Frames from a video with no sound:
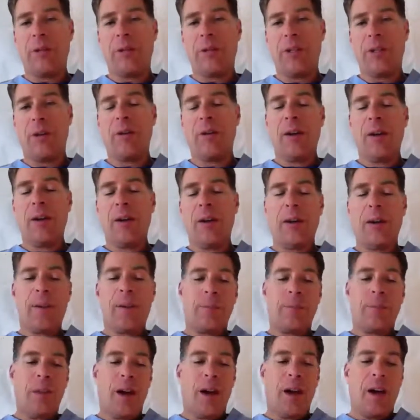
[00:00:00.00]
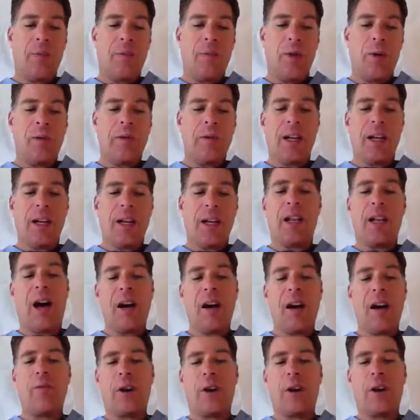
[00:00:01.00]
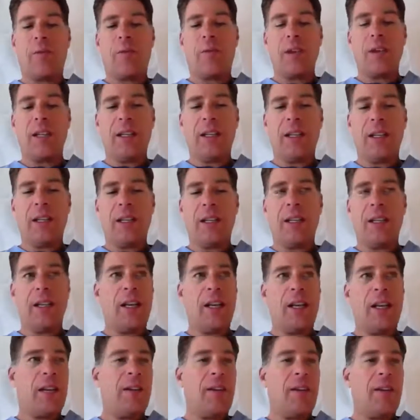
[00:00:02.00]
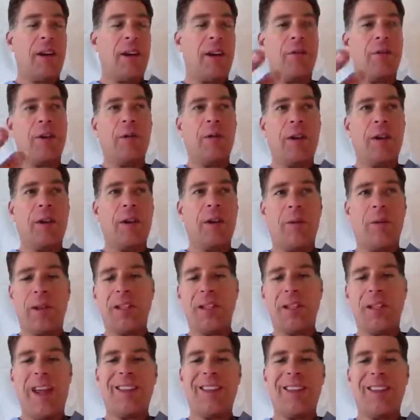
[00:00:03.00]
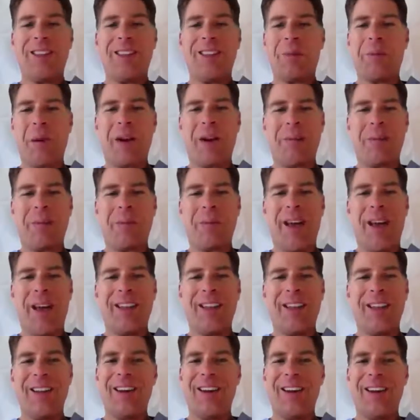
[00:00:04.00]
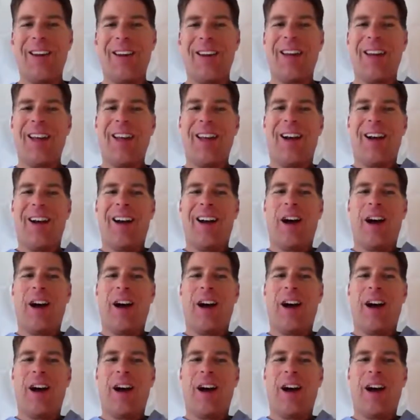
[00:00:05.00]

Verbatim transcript: So um, we've done a lot of work recently. In fact, we're doing one today, the experiment I'm at here, mm.